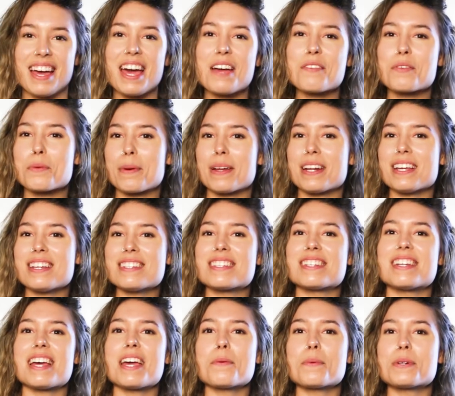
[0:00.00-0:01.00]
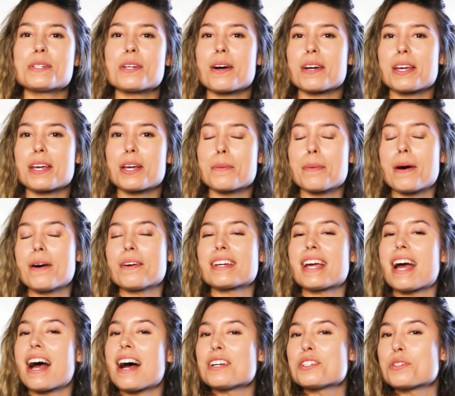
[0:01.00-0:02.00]
Hey everybody, today we're talking about
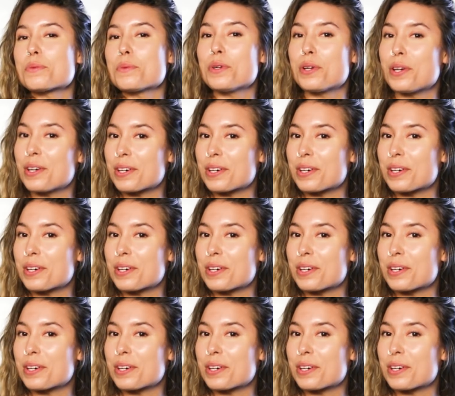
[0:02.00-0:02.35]
casual